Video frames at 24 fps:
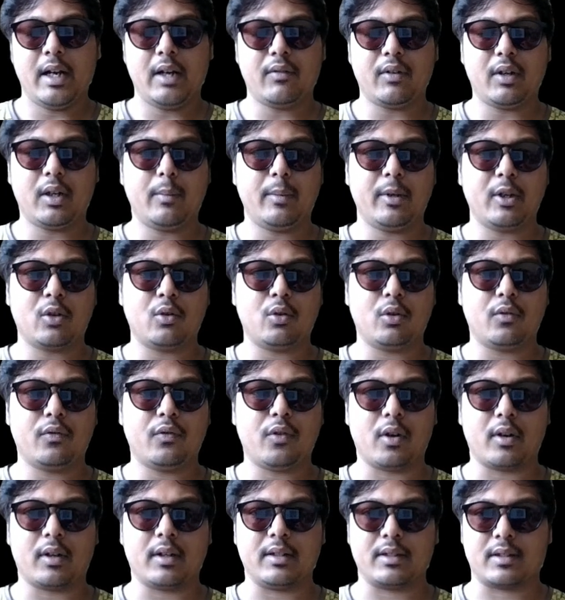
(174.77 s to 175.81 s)
it will be
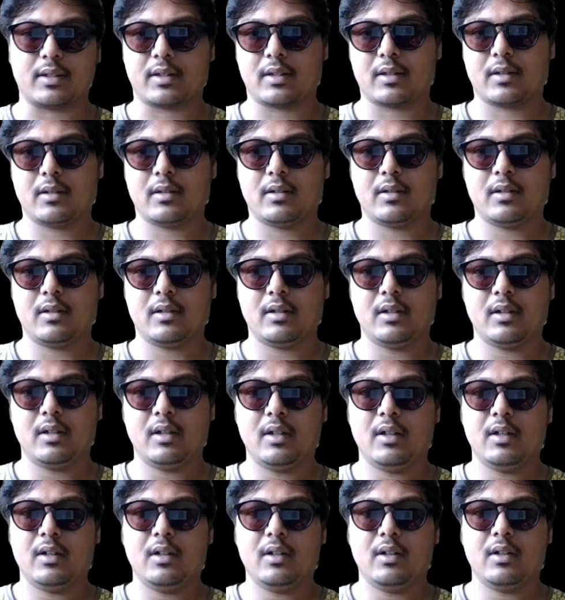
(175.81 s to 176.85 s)
good for us.
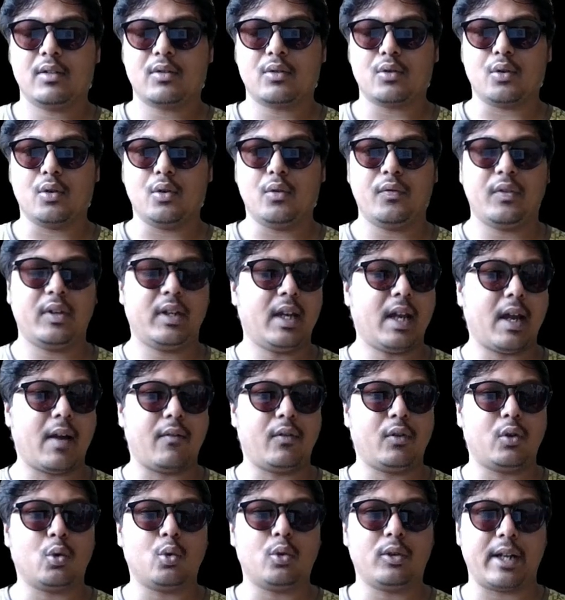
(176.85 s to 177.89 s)
So we
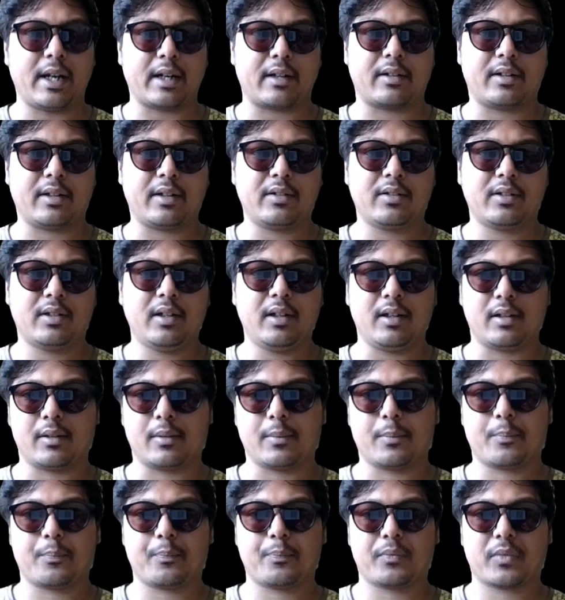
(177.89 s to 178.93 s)
have two tactics
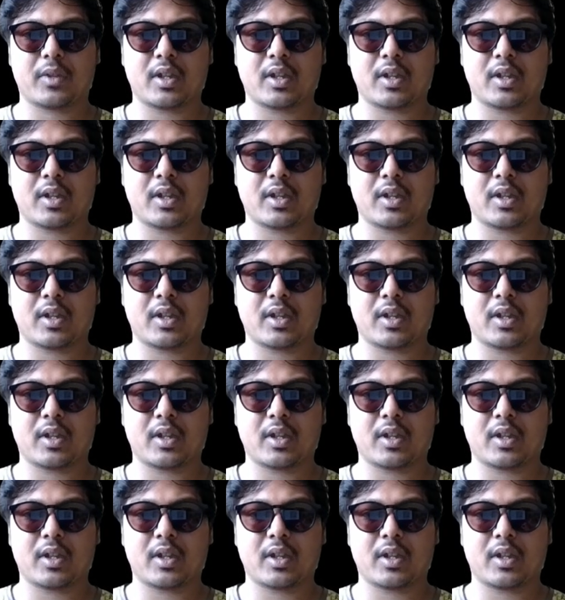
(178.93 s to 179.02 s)
here.